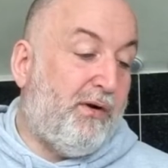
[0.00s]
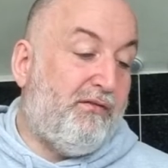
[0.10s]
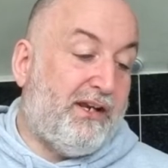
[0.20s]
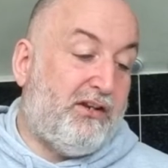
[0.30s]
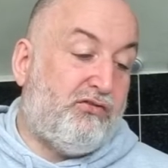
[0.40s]

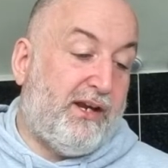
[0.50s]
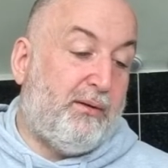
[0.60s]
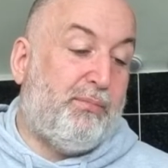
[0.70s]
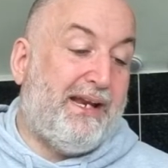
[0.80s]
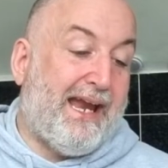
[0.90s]
When ready to
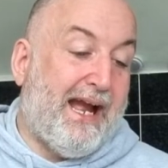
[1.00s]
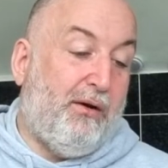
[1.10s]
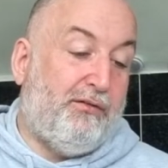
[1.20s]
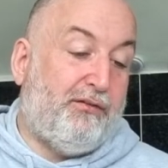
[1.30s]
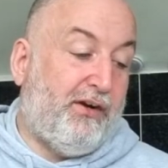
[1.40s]
drink, bring it
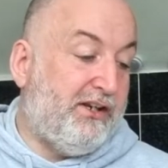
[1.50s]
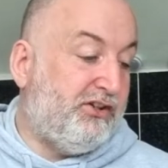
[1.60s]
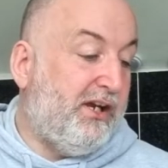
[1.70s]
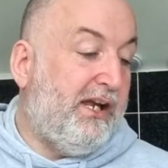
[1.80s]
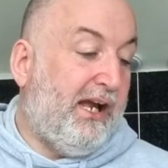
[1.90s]
out of the
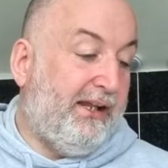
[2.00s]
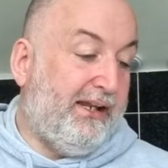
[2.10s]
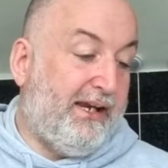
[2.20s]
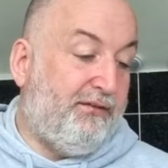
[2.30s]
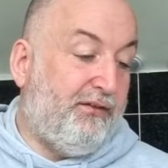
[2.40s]
fridge and
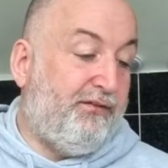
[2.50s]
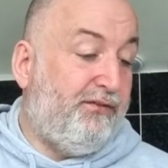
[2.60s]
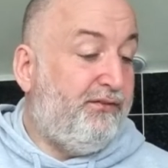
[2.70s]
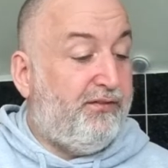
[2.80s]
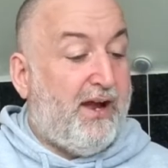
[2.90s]
leave for
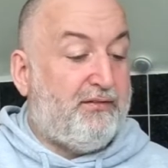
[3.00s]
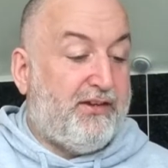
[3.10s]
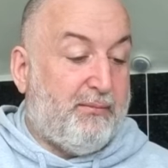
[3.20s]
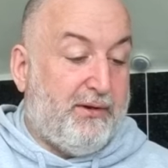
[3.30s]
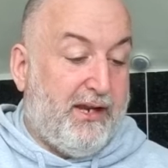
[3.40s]
5 to
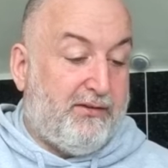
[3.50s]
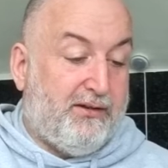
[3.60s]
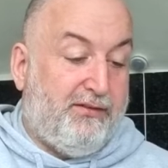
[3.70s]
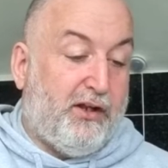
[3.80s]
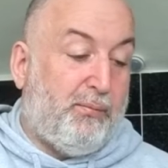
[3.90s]
10 minutes.
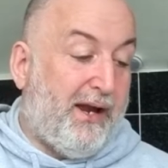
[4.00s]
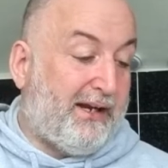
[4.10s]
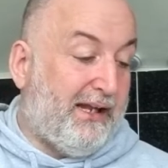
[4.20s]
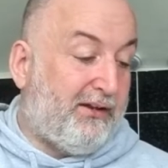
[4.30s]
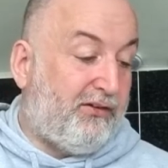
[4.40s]
Fill the
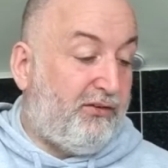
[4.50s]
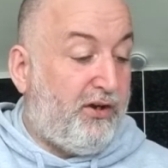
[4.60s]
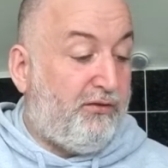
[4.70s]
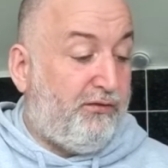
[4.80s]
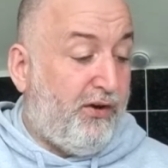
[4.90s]
pint glass
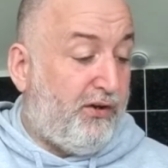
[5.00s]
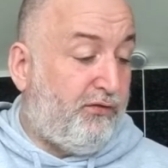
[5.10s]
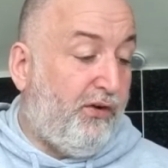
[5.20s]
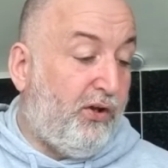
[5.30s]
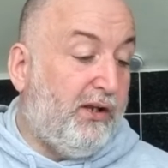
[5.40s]
to
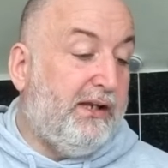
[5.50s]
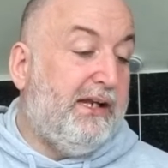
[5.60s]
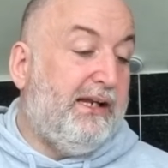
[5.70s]
2/3 full.